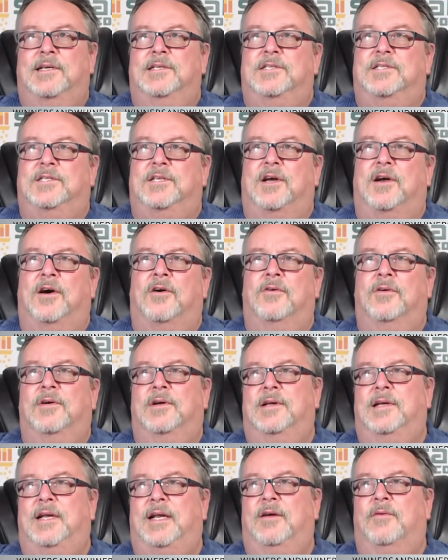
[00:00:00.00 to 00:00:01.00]

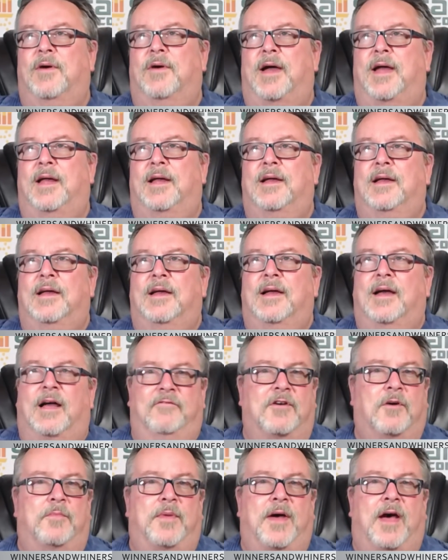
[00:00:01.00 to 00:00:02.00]
So anyway, I
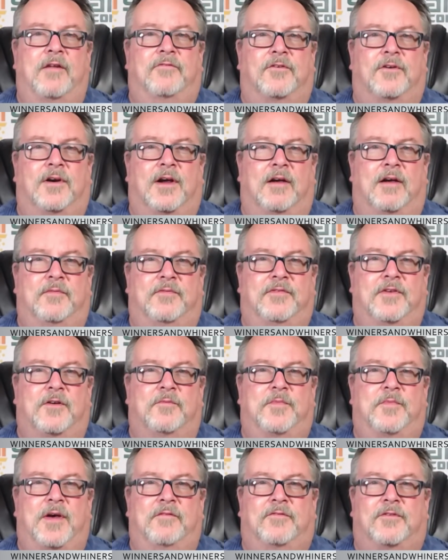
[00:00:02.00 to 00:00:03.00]
felt bad for I
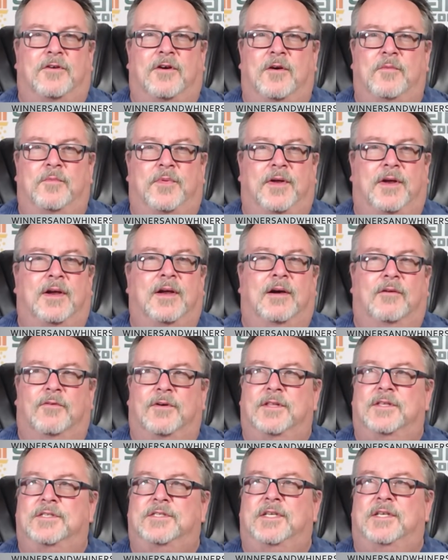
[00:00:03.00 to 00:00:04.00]
felt bad for our pick. I
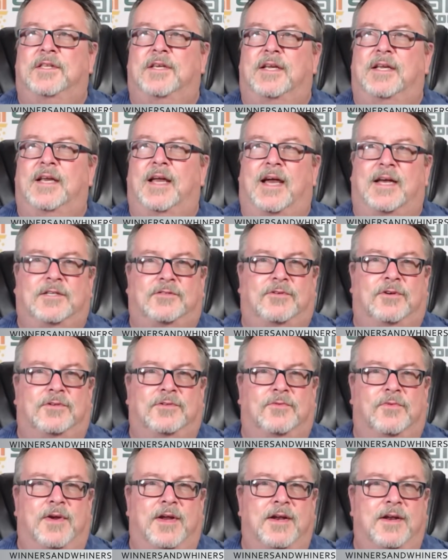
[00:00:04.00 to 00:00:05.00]
wanted to see the
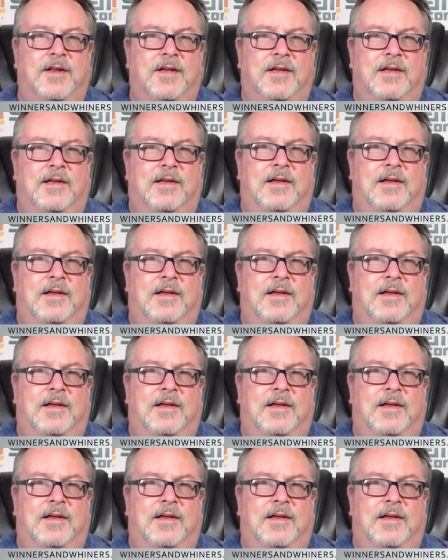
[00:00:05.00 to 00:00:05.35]
Astros win.